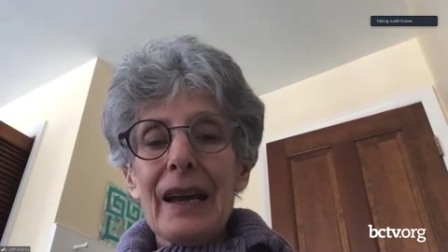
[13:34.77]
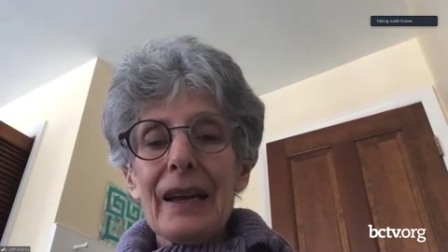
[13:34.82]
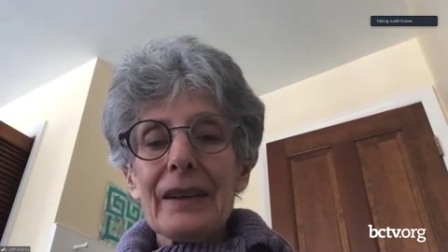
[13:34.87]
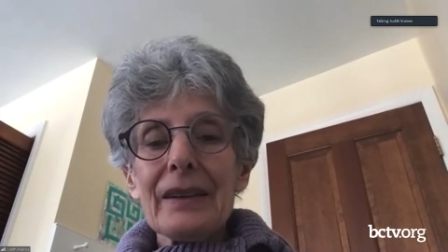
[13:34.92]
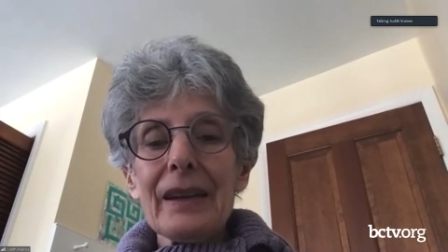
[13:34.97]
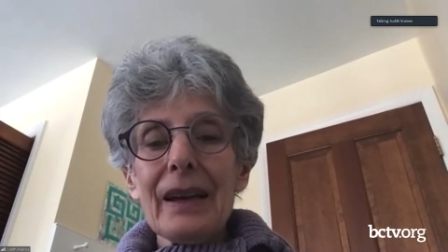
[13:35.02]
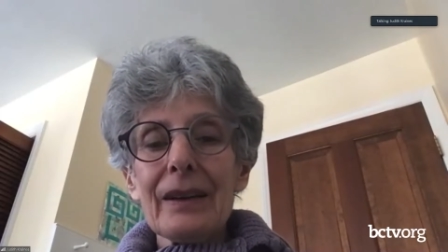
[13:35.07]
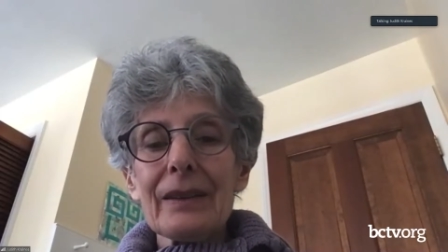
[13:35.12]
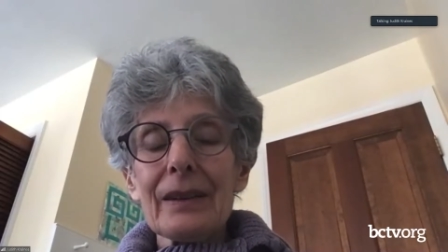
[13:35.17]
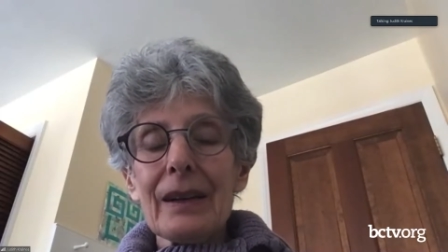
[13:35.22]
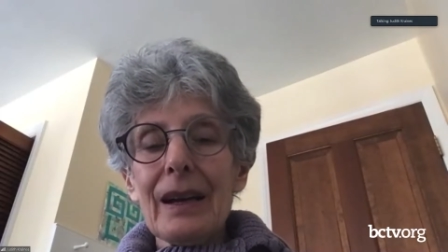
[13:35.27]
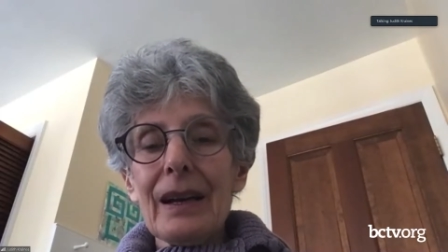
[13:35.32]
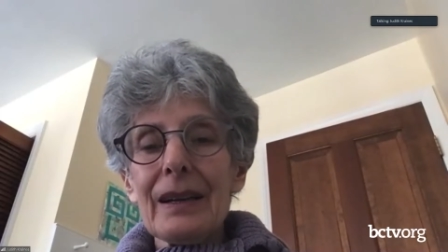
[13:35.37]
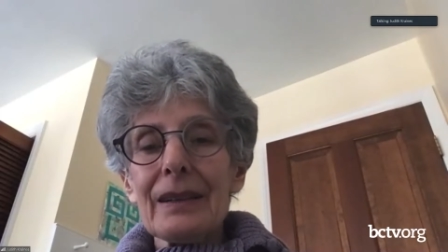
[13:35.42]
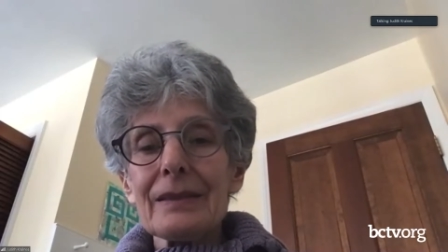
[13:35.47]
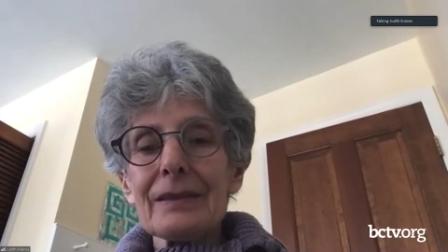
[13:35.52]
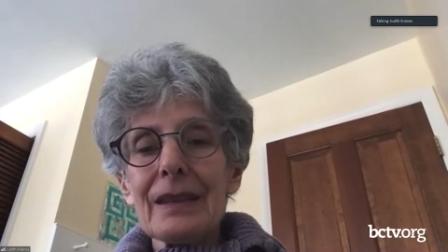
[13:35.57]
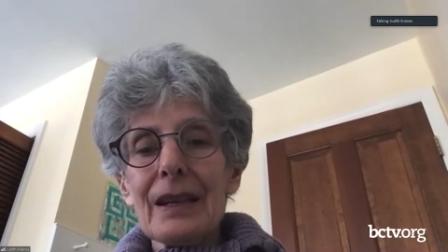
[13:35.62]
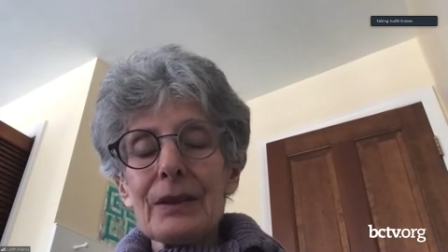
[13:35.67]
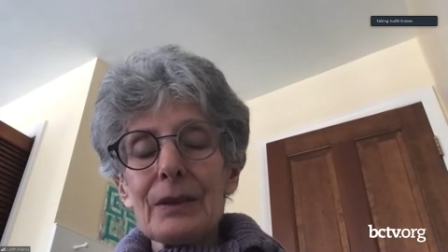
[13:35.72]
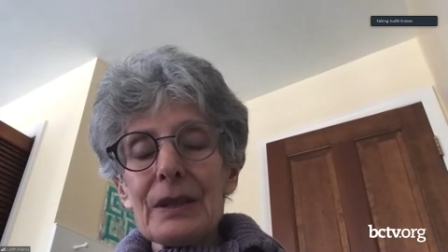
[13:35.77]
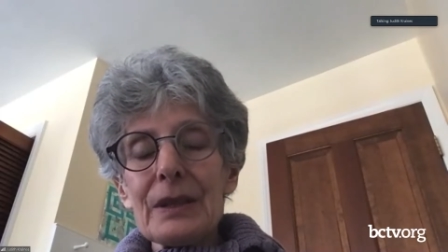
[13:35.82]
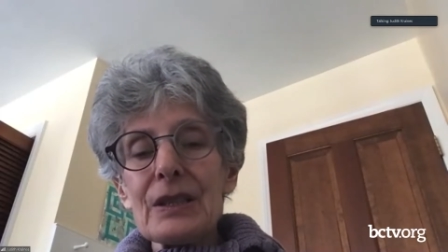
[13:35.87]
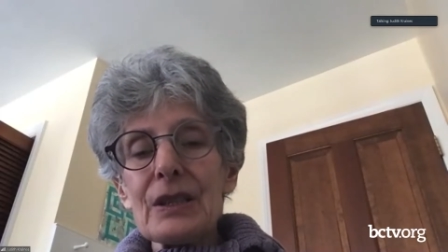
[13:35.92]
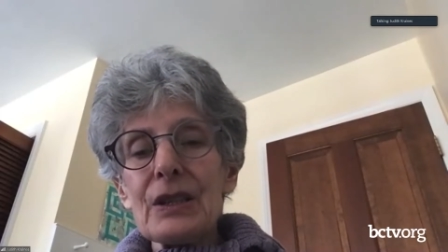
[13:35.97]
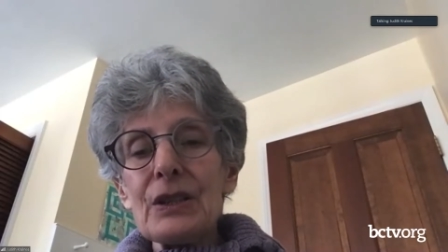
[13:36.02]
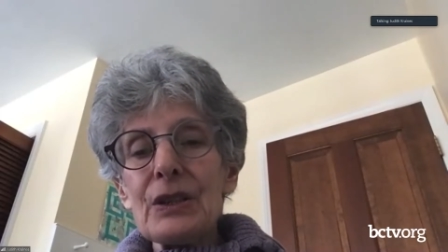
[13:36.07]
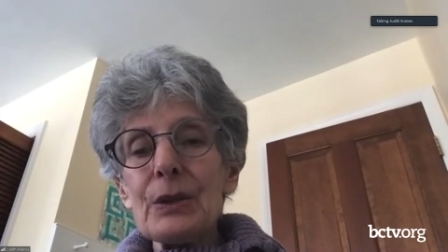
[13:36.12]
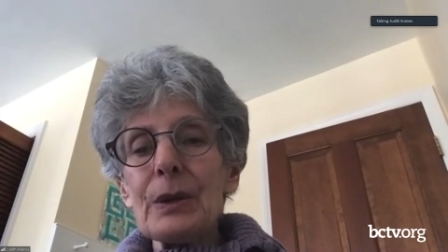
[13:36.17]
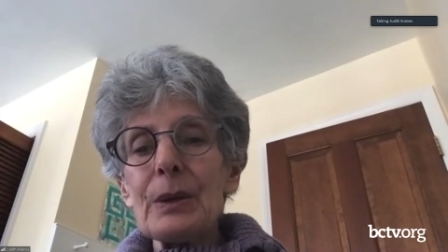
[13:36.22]
Now, uh,
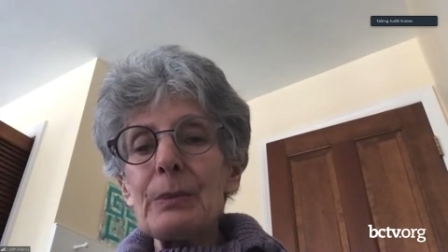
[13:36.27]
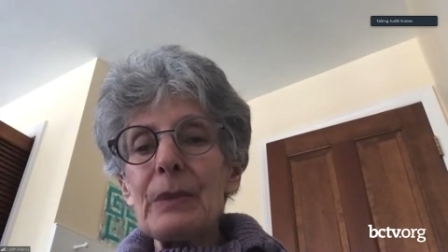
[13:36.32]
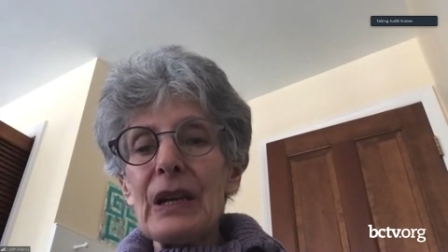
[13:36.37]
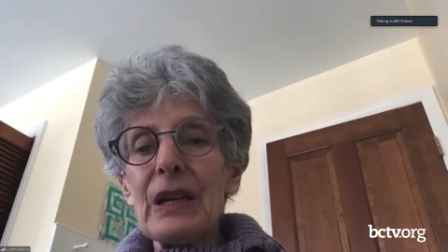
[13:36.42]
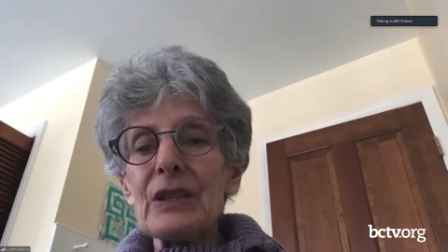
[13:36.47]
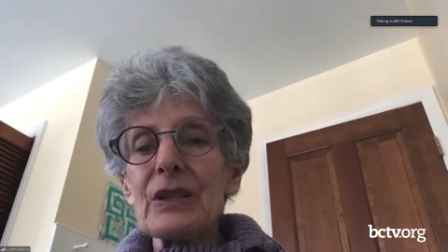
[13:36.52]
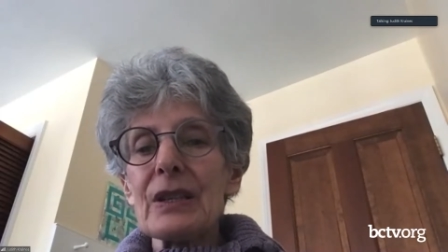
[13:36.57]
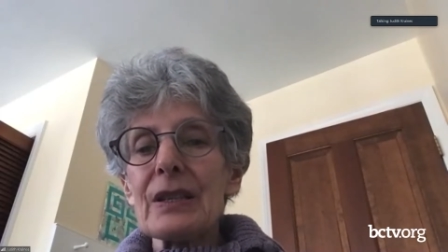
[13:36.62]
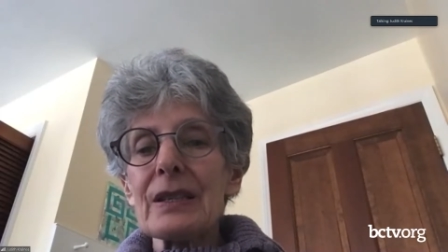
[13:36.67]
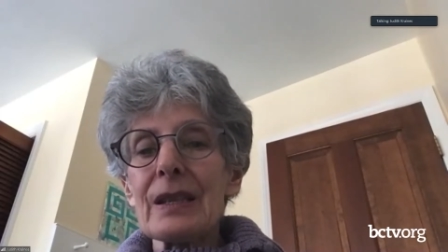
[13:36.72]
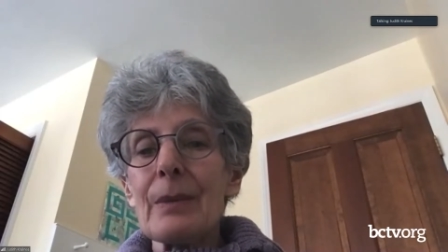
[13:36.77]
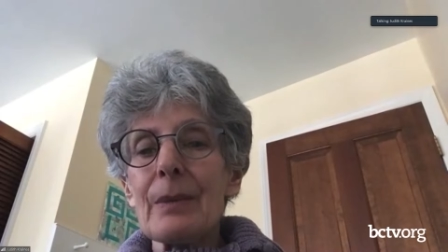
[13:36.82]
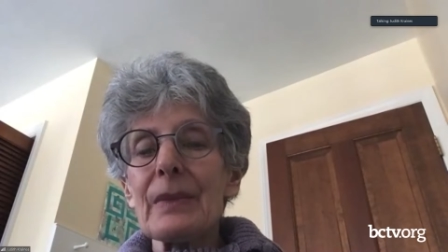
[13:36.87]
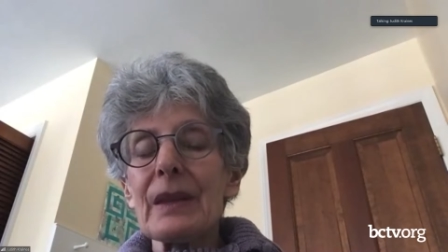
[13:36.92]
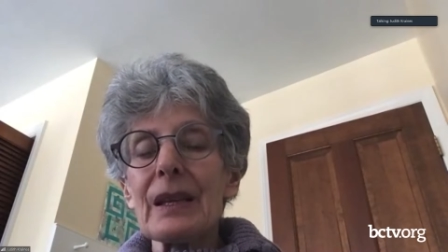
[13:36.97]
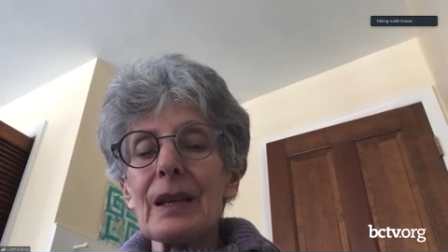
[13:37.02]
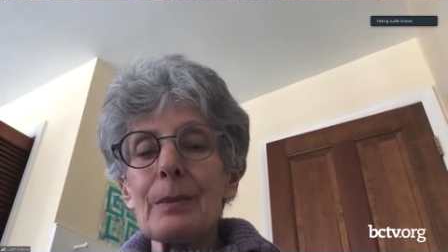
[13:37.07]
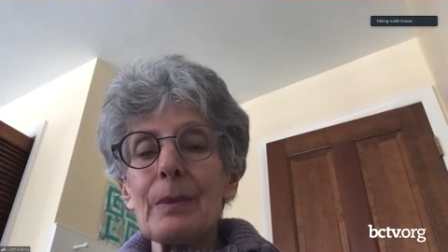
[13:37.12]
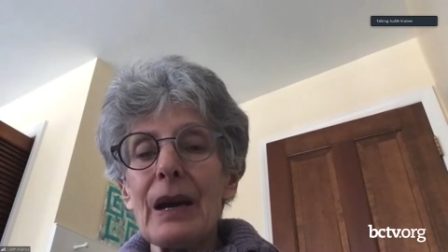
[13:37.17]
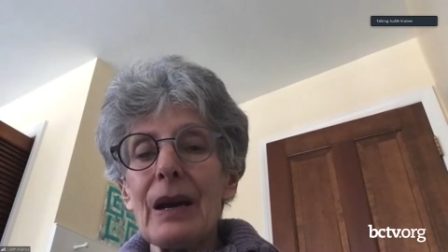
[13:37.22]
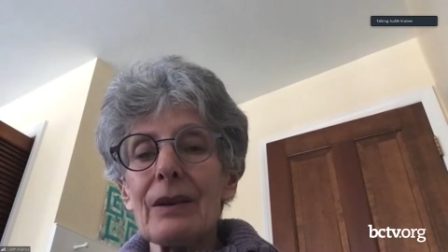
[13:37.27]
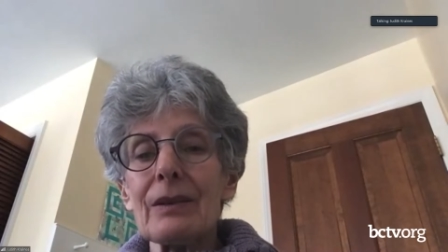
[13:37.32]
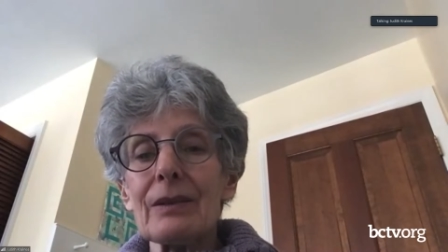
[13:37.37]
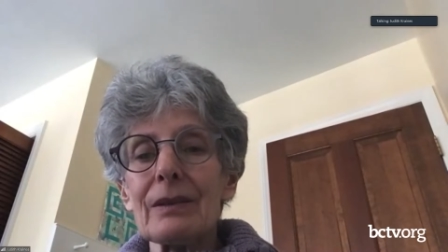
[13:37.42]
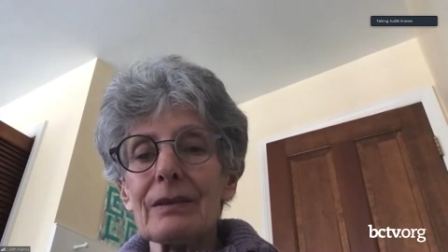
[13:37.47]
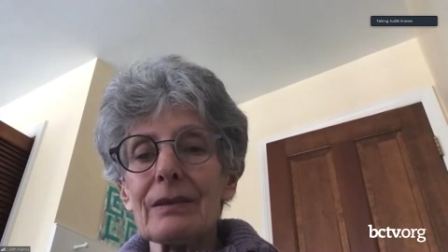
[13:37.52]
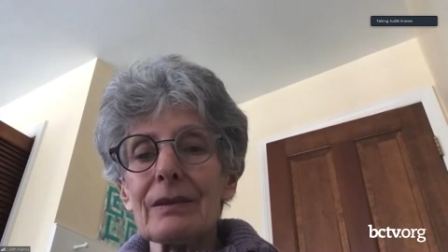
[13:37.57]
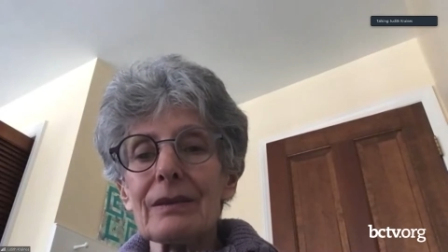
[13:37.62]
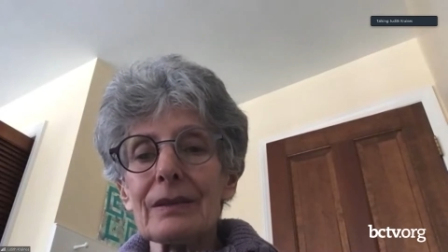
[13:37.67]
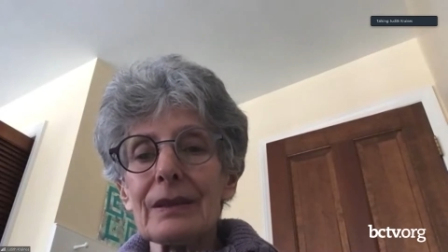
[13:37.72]
Kristen, you had mentioned something about
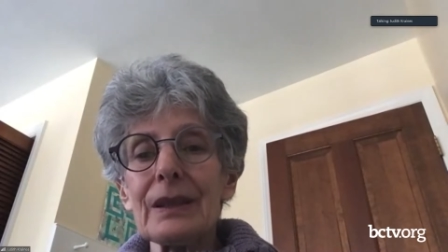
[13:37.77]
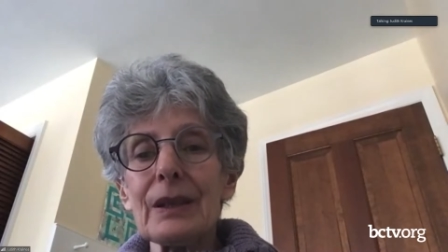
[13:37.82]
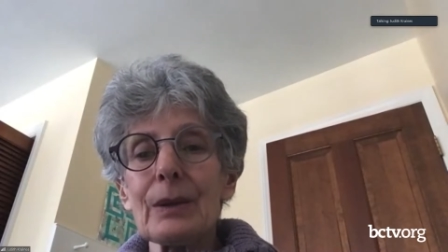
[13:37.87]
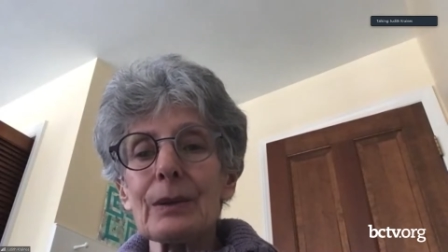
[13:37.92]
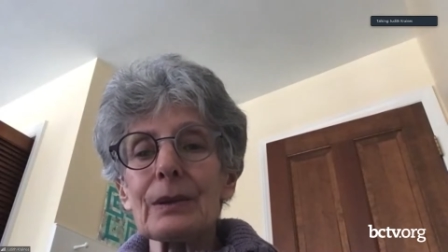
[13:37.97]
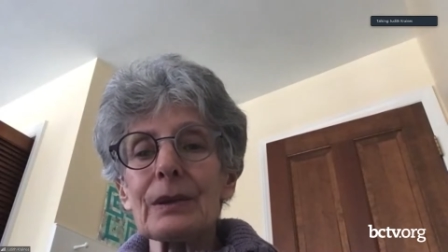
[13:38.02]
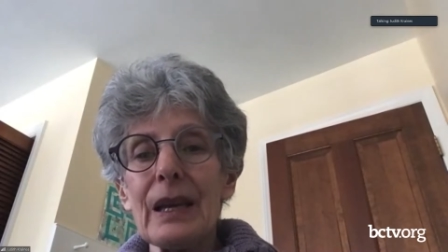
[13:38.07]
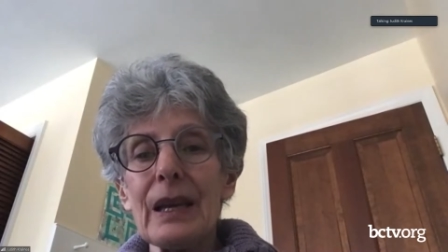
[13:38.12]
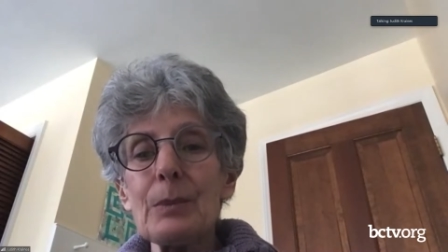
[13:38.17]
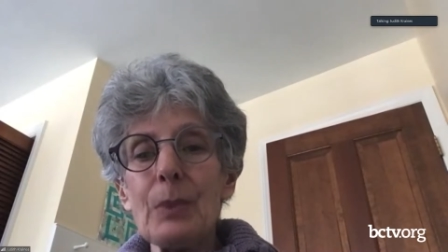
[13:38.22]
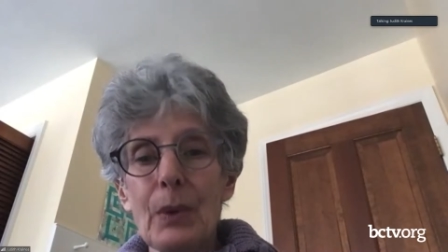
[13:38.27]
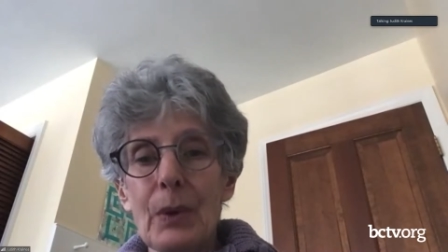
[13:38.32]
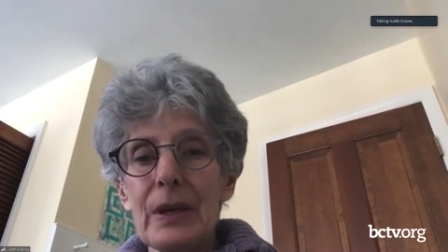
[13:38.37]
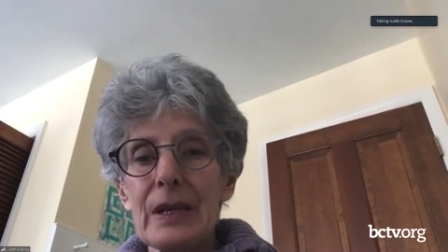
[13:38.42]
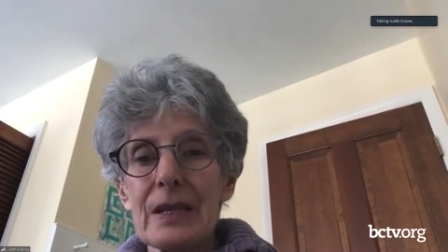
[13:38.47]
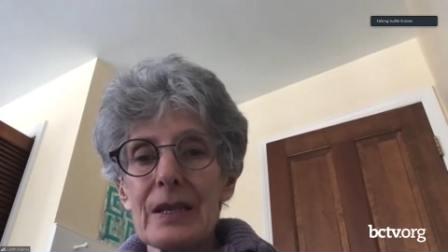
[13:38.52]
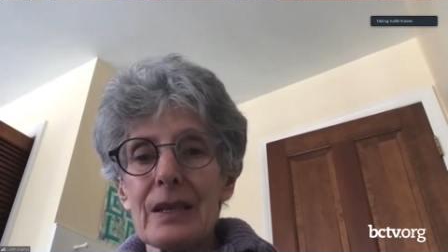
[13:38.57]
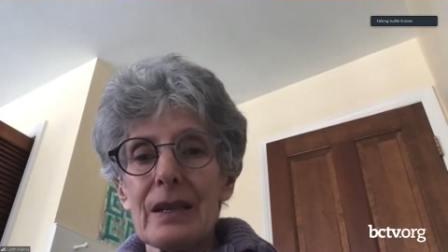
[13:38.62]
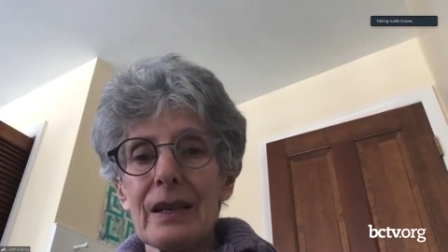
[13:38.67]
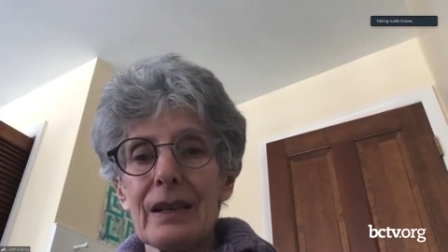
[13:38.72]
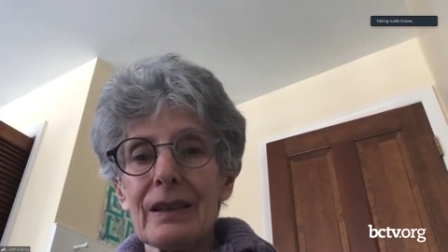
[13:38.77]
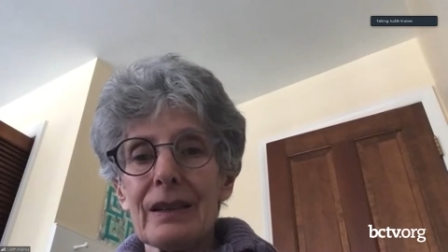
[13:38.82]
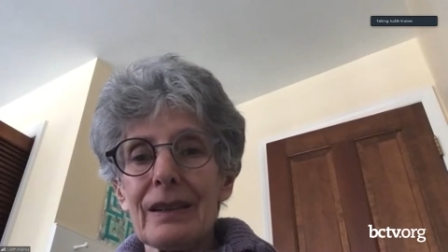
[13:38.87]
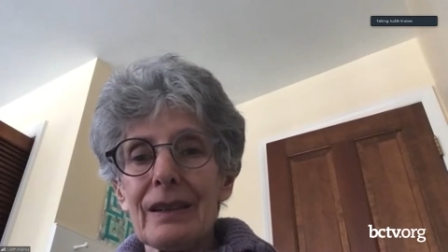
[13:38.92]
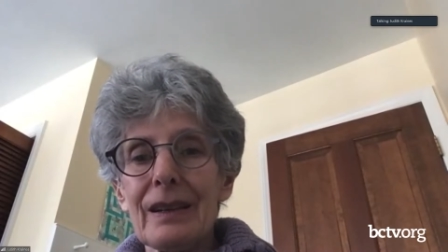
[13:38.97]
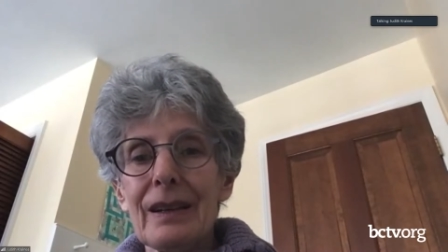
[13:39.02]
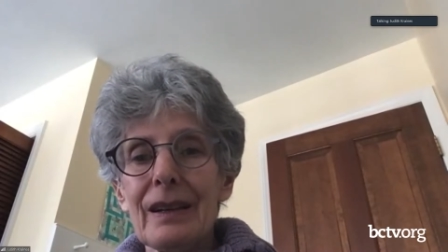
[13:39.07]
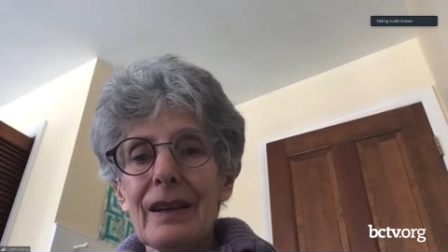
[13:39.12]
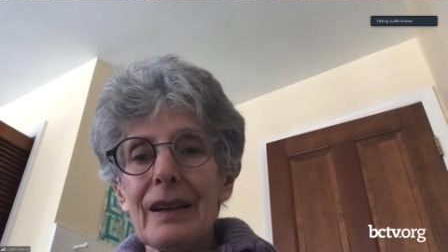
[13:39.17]
you know lead poisoning,